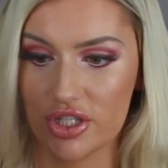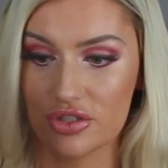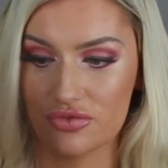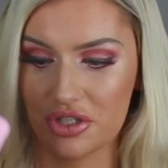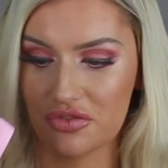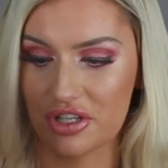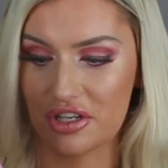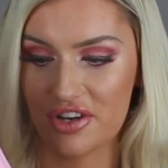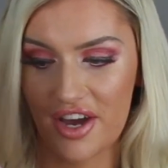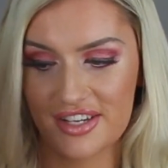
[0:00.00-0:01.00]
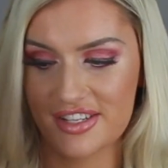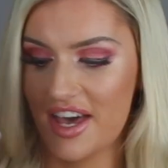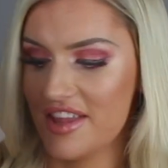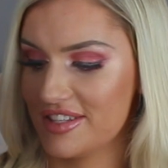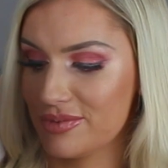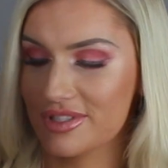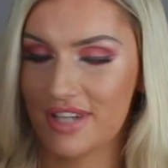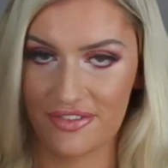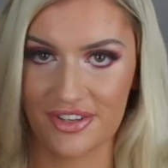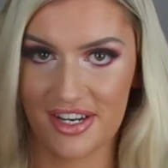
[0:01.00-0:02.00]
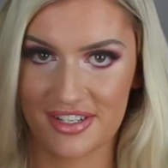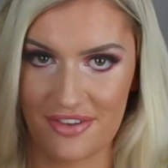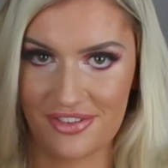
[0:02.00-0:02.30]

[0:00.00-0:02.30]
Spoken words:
It's really nice. This will definitely